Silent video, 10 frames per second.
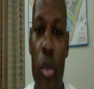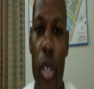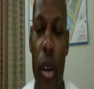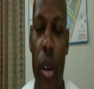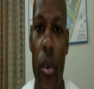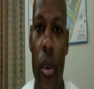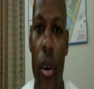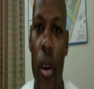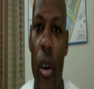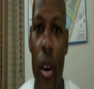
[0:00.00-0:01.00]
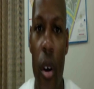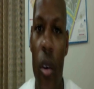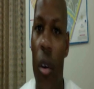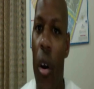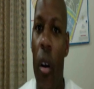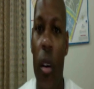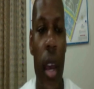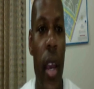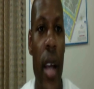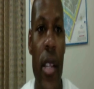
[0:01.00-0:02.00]
channel. Okay
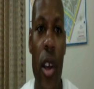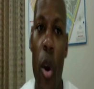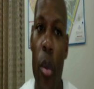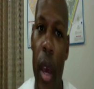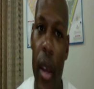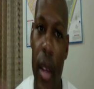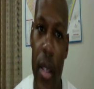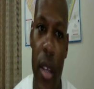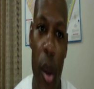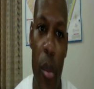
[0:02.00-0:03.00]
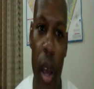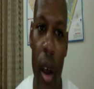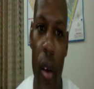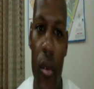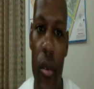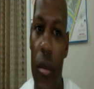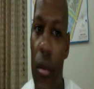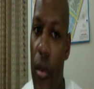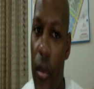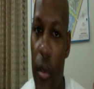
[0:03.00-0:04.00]
guys, I hope that that's helped out.
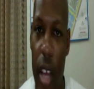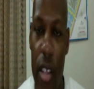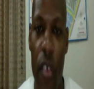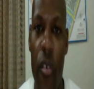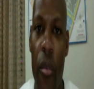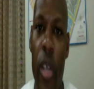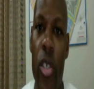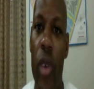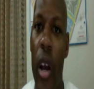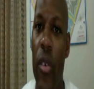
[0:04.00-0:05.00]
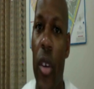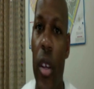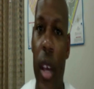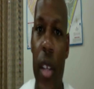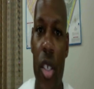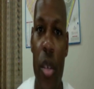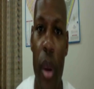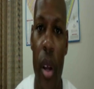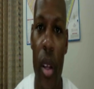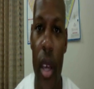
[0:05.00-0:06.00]
That's information on how you get that
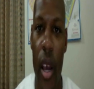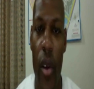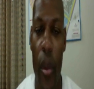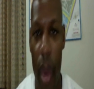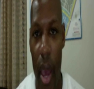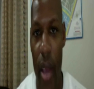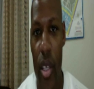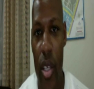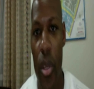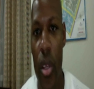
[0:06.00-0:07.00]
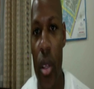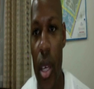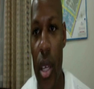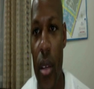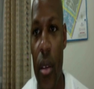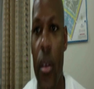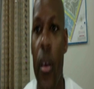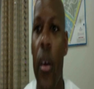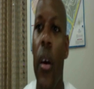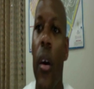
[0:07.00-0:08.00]
Gmail account back that's been deleted
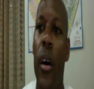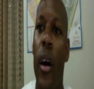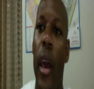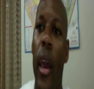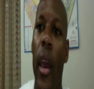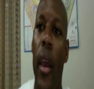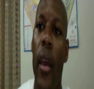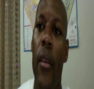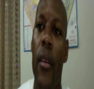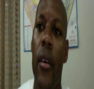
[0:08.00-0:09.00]
and